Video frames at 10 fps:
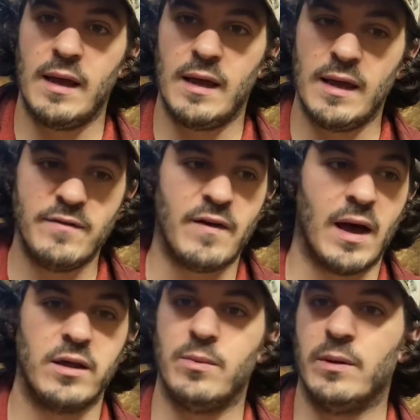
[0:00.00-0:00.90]

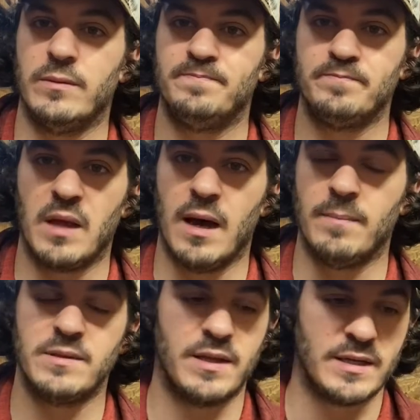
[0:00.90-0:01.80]
invaluable
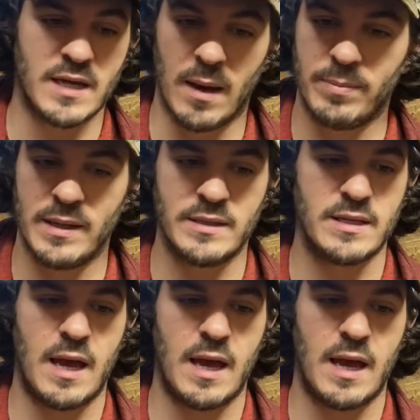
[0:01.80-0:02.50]
to these companies,